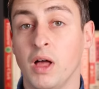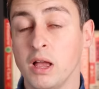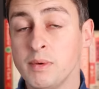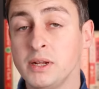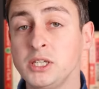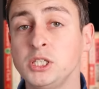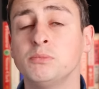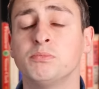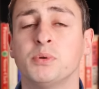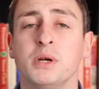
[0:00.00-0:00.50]
I
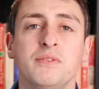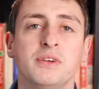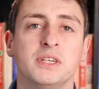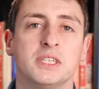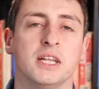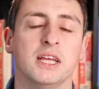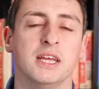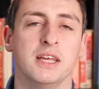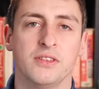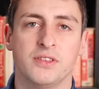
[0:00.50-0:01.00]
mentioned
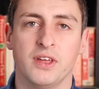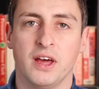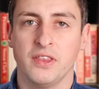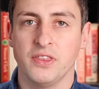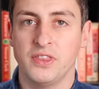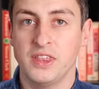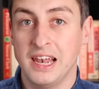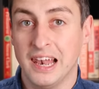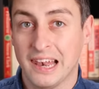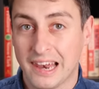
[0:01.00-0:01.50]
previously
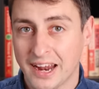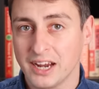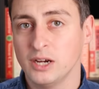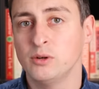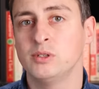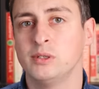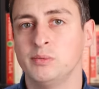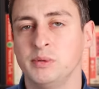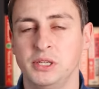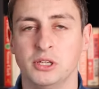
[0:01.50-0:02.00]
that the
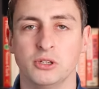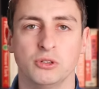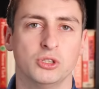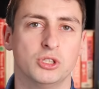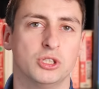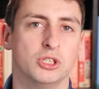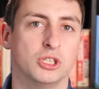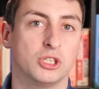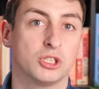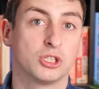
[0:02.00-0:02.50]
language we
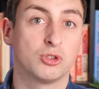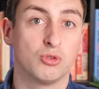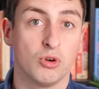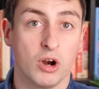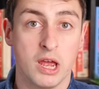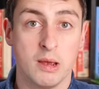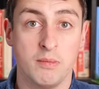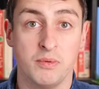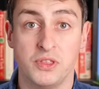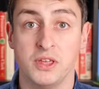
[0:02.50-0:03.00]
use to
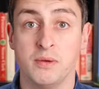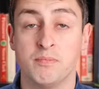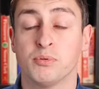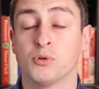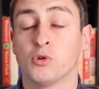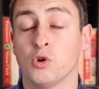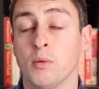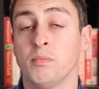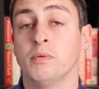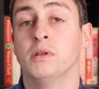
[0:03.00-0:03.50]
describe the
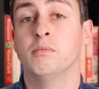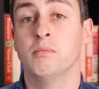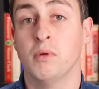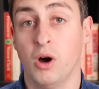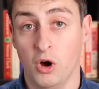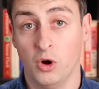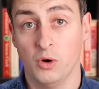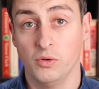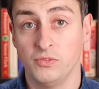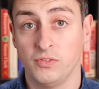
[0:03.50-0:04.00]
problem
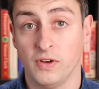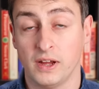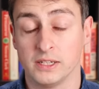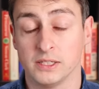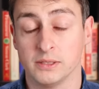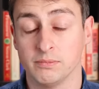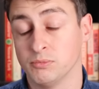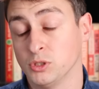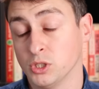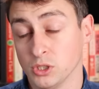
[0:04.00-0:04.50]
of
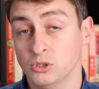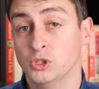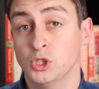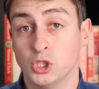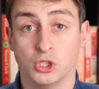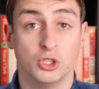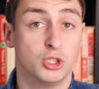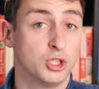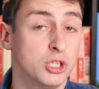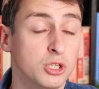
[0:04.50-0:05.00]
and
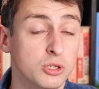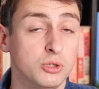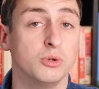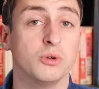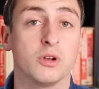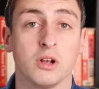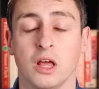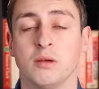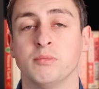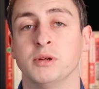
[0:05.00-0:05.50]
solution
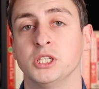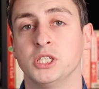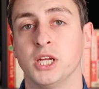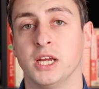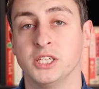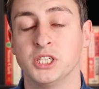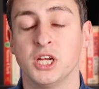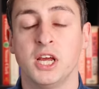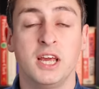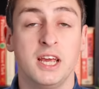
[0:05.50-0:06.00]
to climate
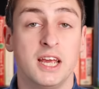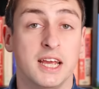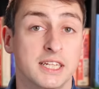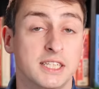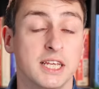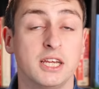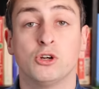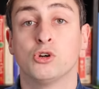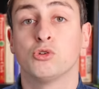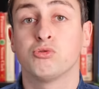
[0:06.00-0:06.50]
change
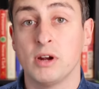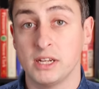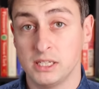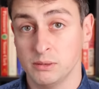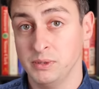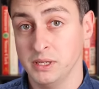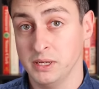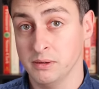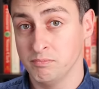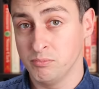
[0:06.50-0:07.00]
is
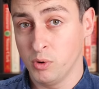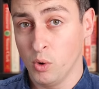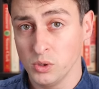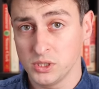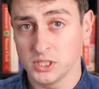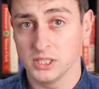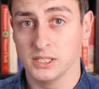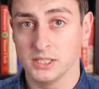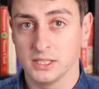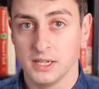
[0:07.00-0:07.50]
incredibly
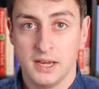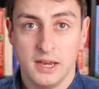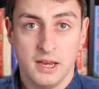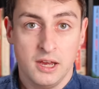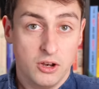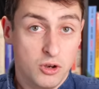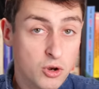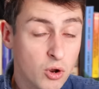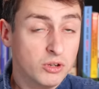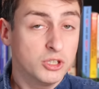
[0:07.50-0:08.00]
important,
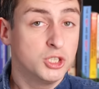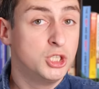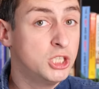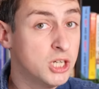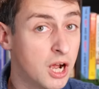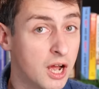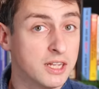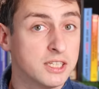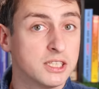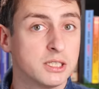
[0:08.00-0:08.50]
not
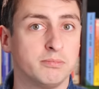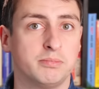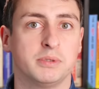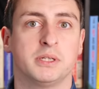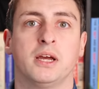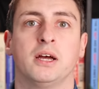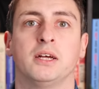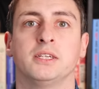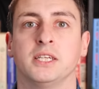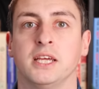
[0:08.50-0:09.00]
just
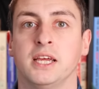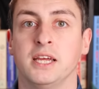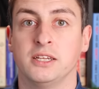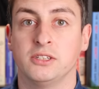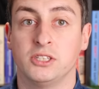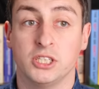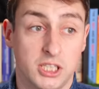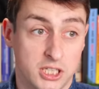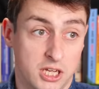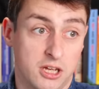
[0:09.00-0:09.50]
because
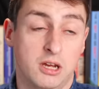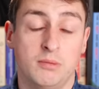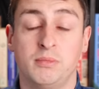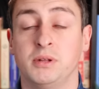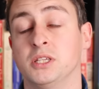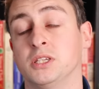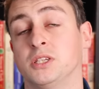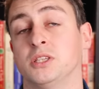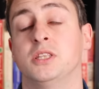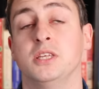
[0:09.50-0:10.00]
it
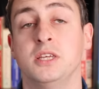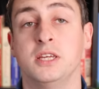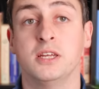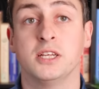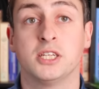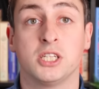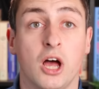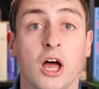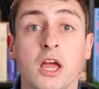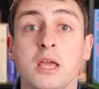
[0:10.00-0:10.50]
determines
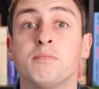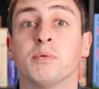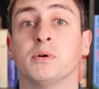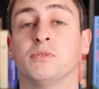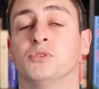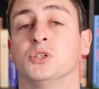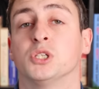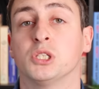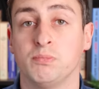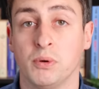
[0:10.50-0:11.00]
the type
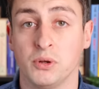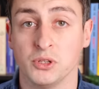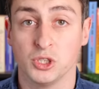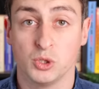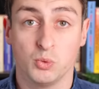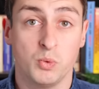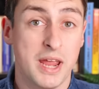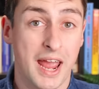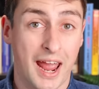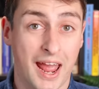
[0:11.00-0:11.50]
of
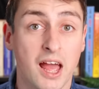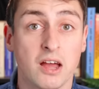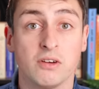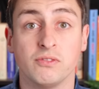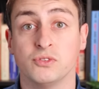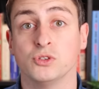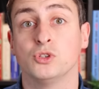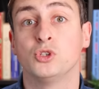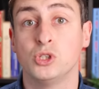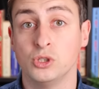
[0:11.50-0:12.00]
response we
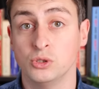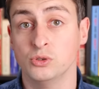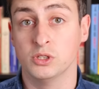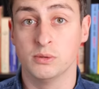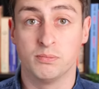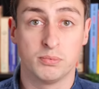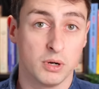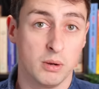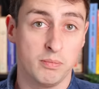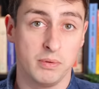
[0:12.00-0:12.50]
have to
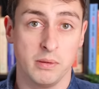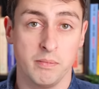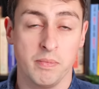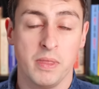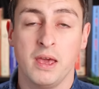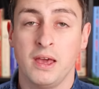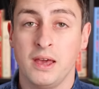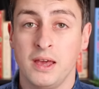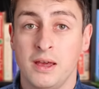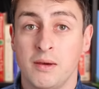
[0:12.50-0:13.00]
the problem,
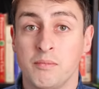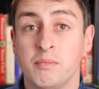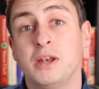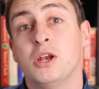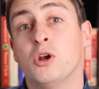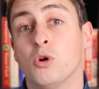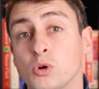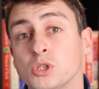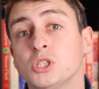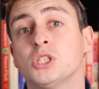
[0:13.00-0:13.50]

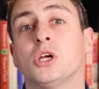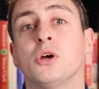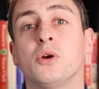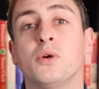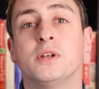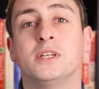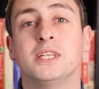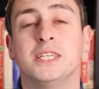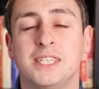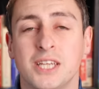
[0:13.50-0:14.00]
but it
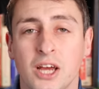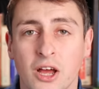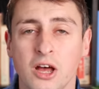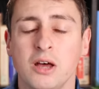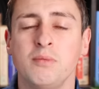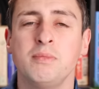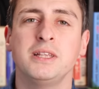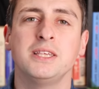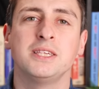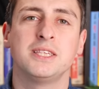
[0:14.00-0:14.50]
also
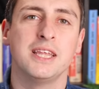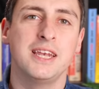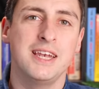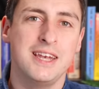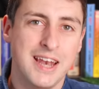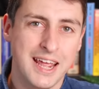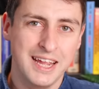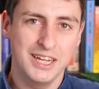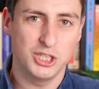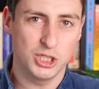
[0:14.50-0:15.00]
determines the
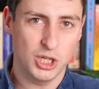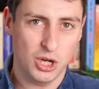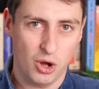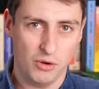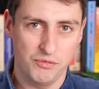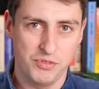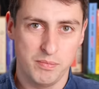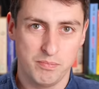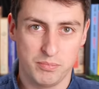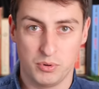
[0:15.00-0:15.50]
nature
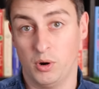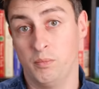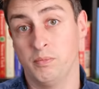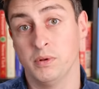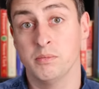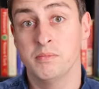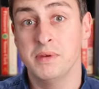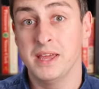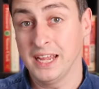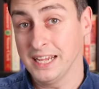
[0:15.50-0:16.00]
of the
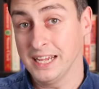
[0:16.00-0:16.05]
problem